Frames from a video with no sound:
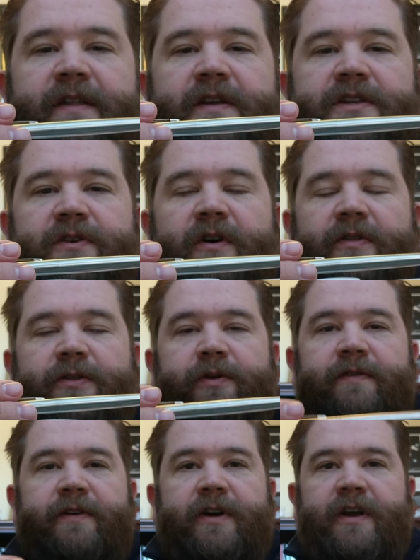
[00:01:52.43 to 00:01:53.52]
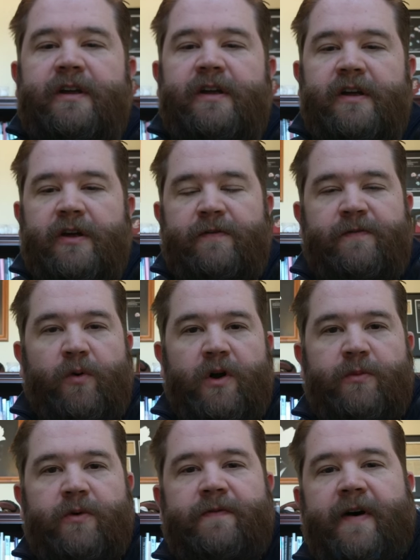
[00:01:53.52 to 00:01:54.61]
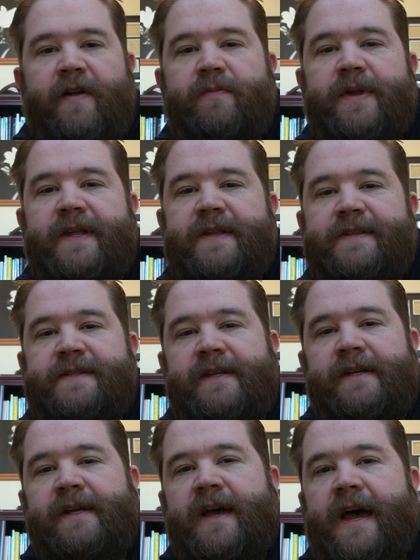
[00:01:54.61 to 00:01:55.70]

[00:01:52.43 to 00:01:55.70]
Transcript: These are all three very affordable fountain pens.